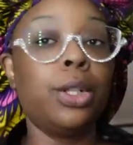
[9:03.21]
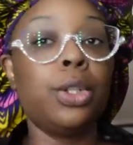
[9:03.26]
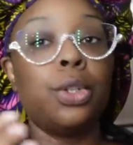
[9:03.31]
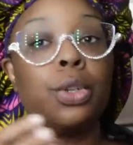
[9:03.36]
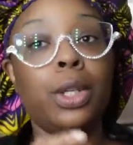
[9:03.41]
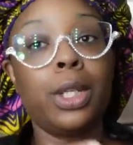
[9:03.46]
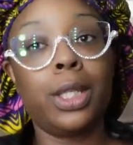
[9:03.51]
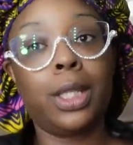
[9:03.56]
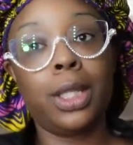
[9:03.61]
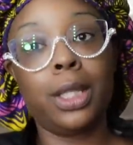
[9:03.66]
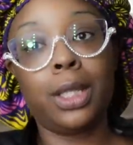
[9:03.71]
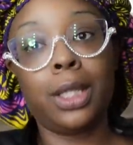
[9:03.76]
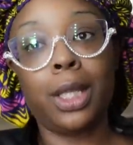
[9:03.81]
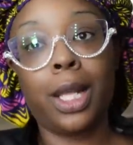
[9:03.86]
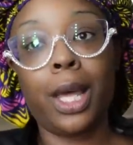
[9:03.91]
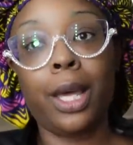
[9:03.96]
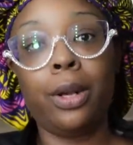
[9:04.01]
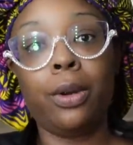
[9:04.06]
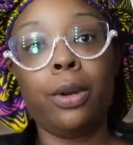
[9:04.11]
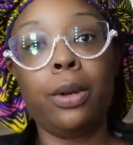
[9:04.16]
address this
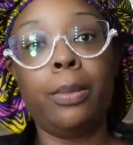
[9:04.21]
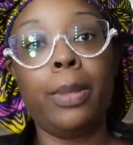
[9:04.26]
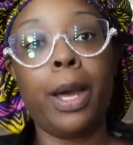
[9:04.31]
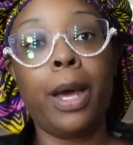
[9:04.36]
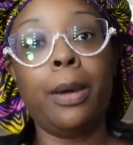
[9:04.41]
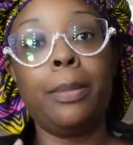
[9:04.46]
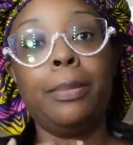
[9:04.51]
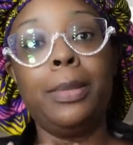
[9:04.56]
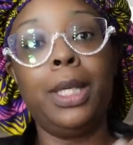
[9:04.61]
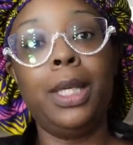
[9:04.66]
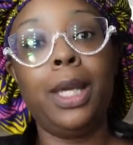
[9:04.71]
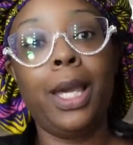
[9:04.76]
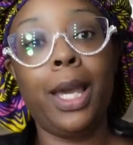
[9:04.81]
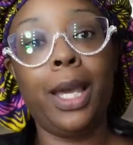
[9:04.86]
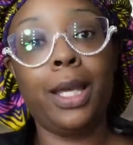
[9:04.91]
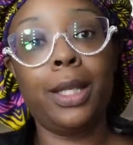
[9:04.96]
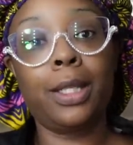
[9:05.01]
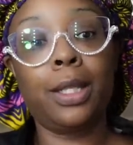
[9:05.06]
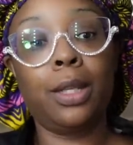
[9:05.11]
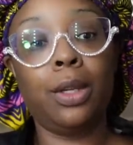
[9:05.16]
later about me
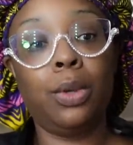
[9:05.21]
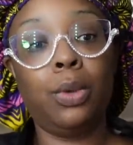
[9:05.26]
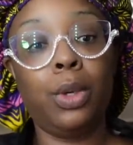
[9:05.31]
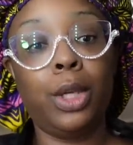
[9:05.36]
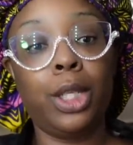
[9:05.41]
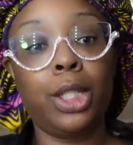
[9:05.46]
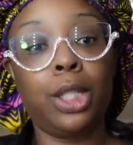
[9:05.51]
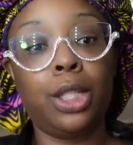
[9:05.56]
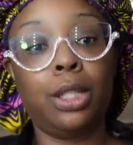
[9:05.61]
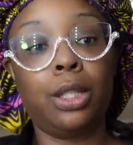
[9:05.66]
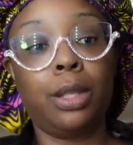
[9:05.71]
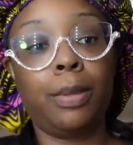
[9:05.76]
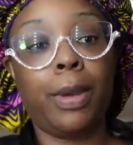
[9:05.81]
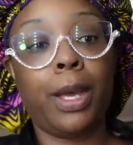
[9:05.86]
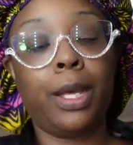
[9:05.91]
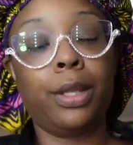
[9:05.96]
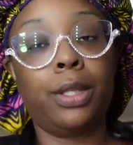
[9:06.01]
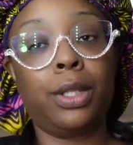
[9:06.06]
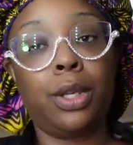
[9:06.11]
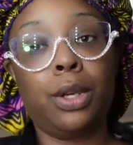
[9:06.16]
asking questions
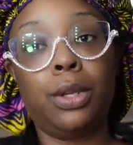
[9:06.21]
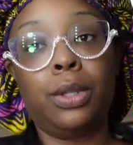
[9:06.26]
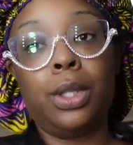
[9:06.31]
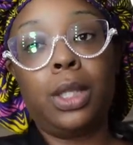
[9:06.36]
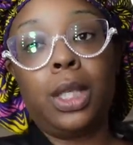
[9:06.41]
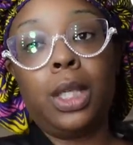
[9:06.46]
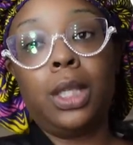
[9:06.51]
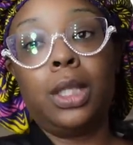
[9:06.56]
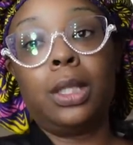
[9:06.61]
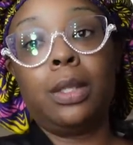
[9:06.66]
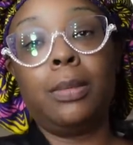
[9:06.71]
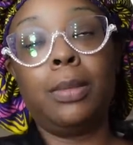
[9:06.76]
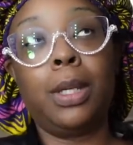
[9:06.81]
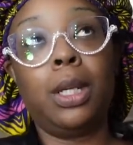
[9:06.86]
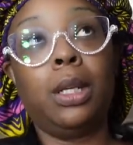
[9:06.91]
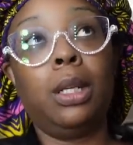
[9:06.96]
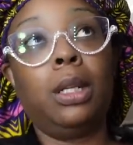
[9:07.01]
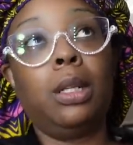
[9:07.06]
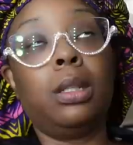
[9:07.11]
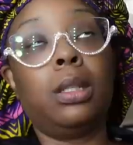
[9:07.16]
about certain things and
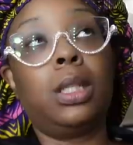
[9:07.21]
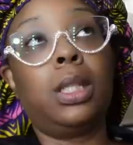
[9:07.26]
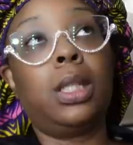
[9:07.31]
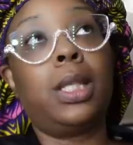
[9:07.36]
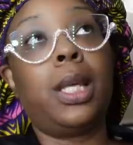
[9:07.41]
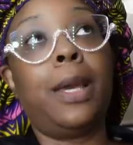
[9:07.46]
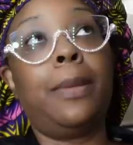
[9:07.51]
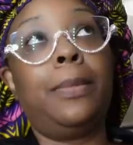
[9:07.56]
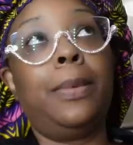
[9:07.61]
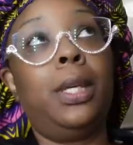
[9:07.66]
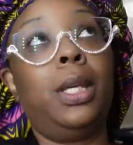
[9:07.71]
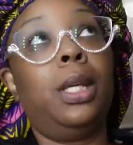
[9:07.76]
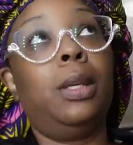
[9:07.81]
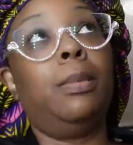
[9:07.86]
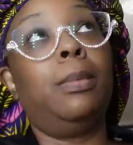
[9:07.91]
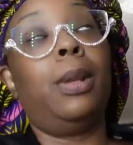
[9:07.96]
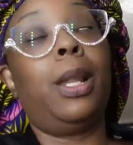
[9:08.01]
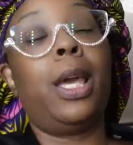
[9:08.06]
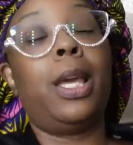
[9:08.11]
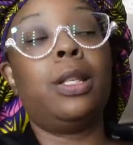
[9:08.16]
being a little snappy
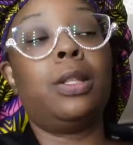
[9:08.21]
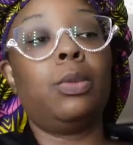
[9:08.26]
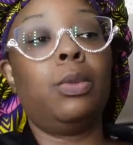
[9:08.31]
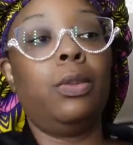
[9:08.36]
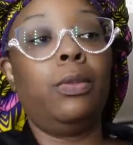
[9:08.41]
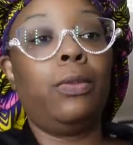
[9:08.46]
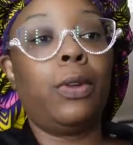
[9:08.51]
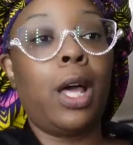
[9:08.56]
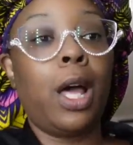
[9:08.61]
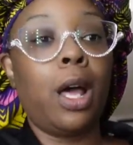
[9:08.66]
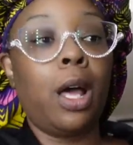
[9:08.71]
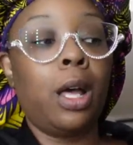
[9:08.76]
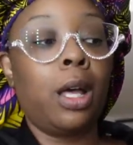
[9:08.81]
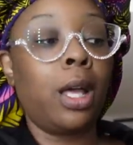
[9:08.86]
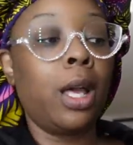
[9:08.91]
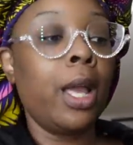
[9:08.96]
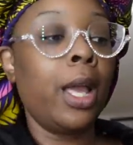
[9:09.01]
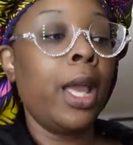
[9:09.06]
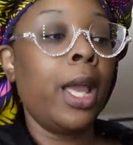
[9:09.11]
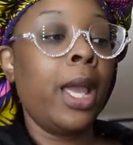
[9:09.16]
in last week's
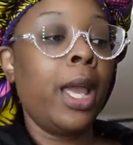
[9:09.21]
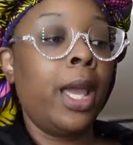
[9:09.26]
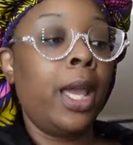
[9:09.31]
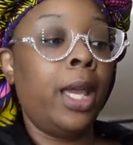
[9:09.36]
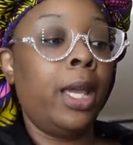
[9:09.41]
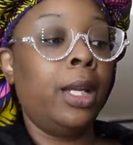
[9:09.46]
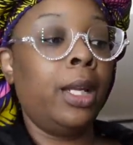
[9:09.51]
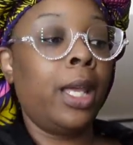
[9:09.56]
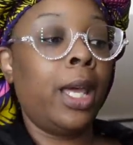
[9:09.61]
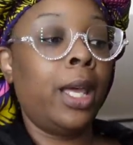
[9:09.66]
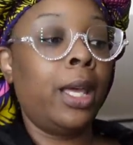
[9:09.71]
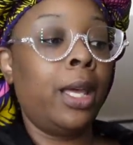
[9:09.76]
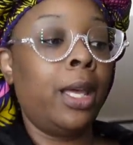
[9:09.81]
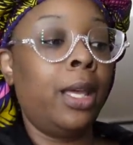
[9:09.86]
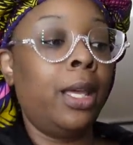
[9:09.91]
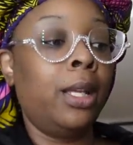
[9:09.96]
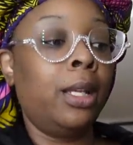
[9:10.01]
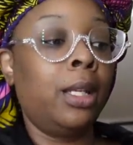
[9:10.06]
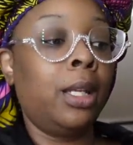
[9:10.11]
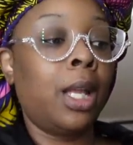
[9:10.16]
vlog. And,
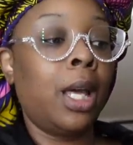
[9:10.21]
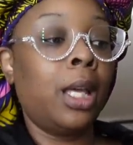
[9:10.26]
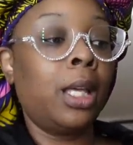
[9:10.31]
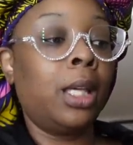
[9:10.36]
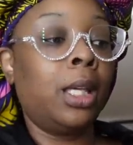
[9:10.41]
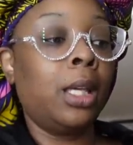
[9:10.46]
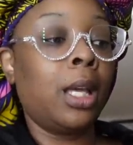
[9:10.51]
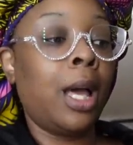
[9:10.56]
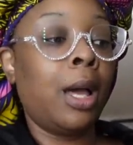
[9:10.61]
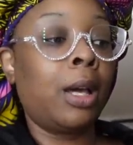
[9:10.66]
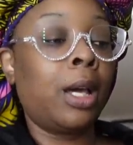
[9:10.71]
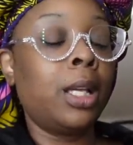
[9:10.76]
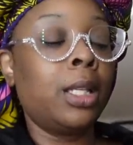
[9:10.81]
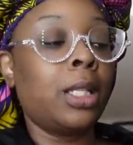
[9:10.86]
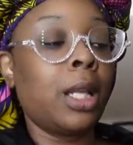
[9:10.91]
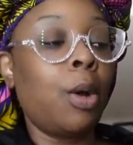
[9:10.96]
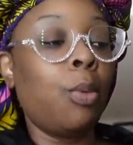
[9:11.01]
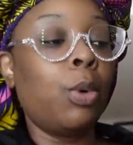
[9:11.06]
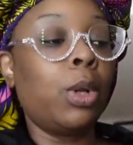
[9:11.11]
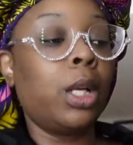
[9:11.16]
and
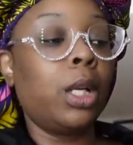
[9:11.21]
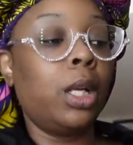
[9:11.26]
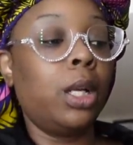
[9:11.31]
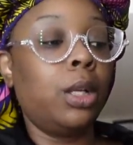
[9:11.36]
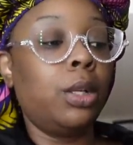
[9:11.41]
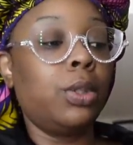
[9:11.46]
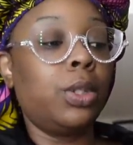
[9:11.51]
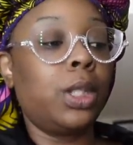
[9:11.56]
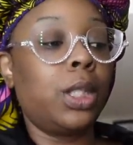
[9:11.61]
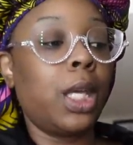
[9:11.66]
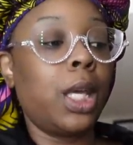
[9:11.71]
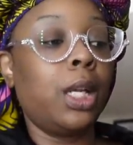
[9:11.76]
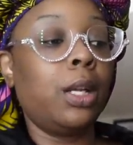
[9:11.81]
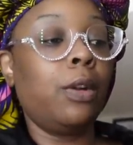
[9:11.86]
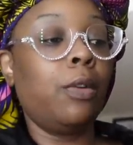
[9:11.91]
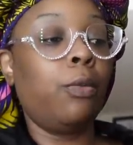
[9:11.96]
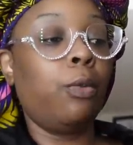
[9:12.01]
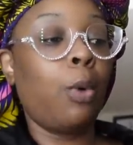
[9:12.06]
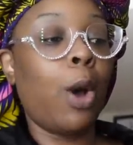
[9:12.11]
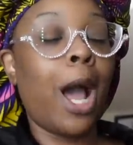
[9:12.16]
because I, I want to
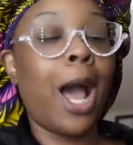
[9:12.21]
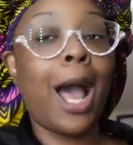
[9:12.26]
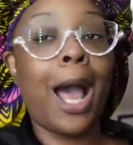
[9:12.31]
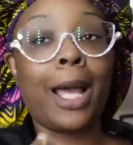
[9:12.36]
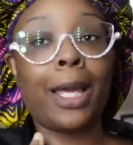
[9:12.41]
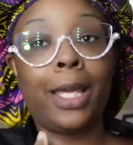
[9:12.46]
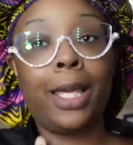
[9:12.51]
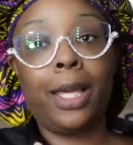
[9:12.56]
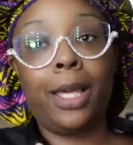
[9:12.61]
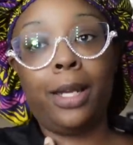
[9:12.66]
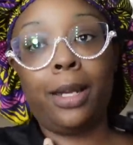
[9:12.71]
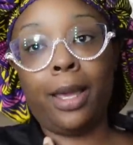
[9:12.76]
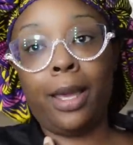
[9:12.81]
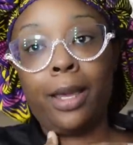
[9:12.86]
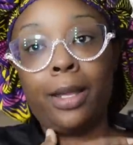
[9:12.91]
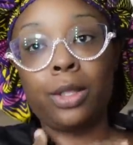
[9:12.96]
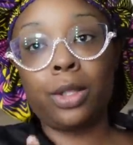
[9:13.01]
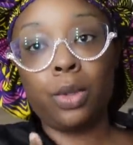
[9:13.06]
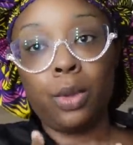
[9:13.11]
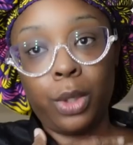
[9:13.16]
understand of why I can't
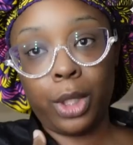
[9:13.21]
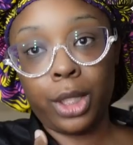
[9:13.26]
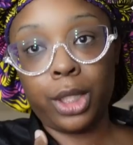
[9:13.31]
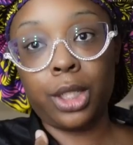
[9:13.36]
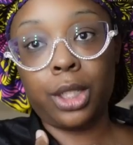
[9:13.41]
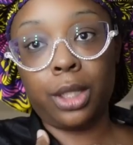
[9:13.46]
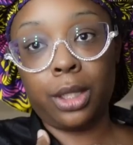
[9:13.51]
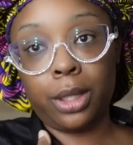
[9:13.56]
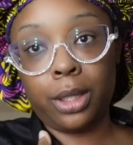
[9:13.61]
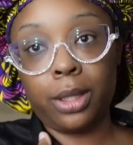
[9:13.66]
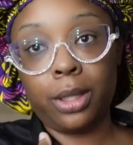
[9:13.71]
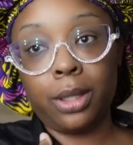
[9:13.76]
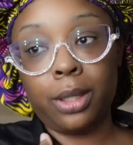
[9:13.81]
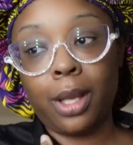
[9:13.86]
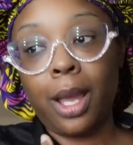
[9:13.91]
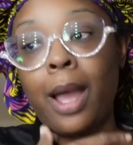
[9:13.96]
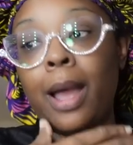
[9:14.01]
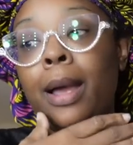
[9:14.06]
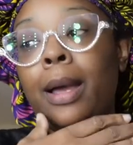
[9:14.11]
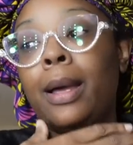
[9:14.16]
ask questions.
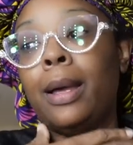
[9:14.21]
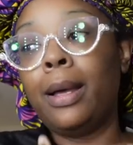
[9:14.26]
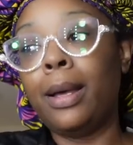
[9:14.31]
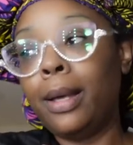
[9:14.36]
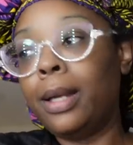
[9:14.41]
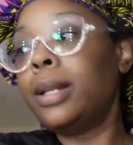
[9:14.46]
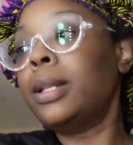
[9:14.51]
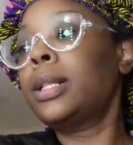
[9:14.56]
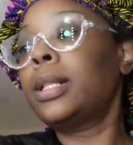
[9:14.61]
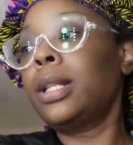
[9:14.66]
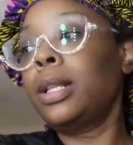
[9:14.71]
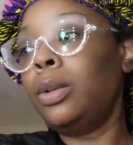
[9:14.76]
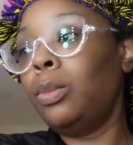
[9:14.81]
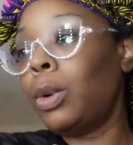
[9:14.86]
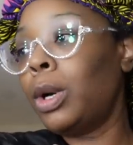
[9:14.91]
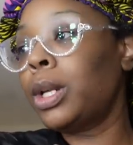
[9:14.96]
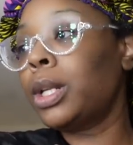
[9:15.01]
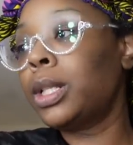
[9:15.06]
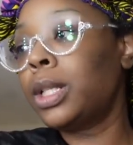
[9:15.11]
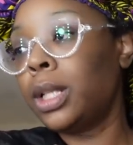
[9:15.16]
I honestly
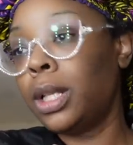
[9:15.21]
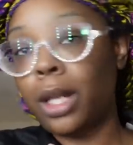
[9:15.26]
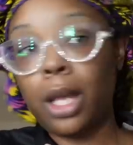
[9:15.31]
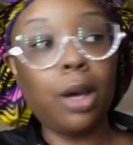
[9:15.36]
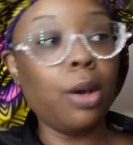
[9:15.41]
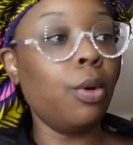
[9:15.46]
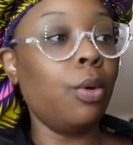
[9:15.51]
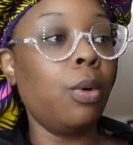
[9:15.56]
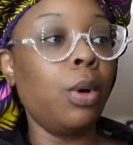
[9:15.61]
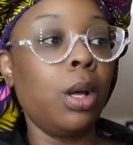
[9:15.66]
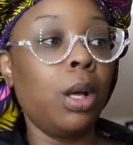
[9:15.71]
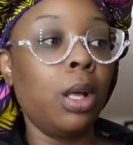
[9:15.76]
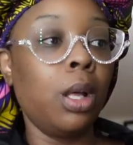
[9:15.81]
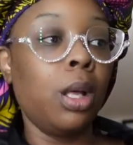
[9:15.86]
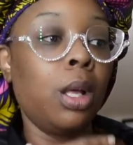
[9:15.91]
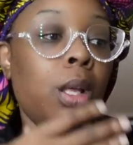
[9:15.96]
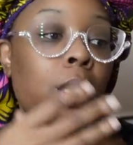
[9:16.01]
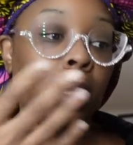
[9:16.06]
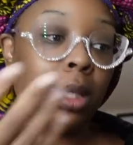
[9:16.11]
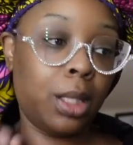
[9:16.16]
wanted to know
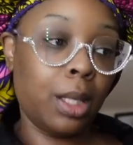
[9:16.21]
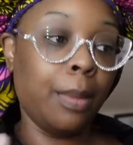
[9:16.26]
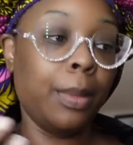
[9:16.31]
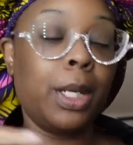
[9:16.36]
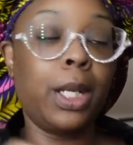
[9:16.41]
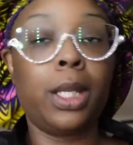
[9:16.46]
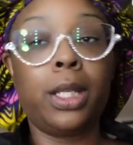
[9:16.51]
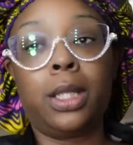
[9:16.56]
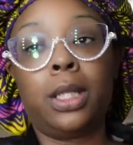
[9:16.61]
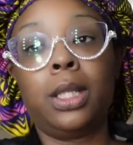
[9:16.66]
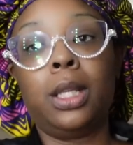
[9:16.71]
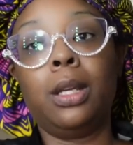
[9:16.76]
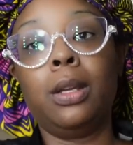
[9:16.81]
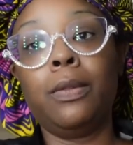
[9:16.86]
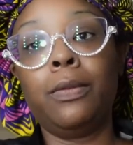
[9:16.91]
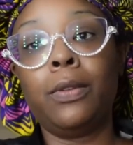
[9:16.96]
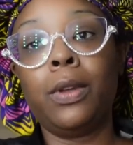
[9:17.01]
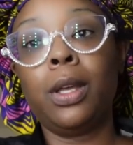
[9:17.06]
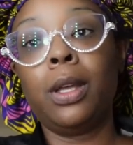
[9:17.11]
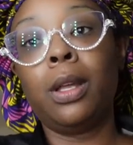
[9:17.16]
some of that stuff.